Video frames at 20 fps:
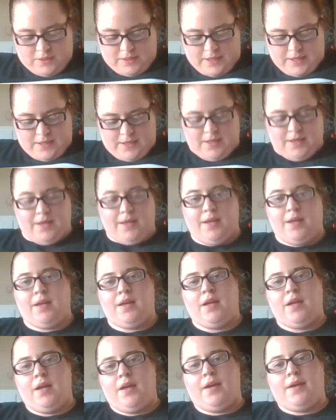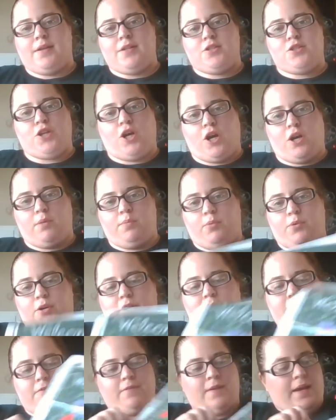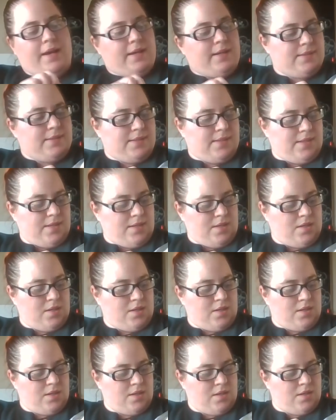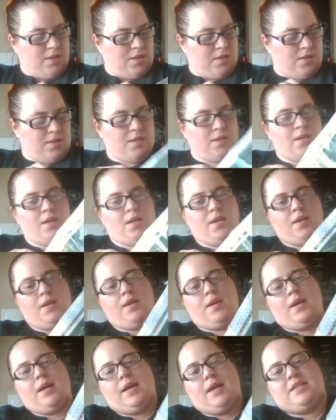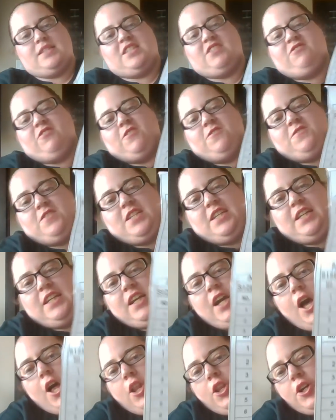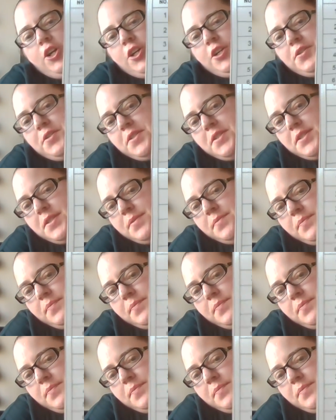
like a chalkboard effect. It has 15 colors.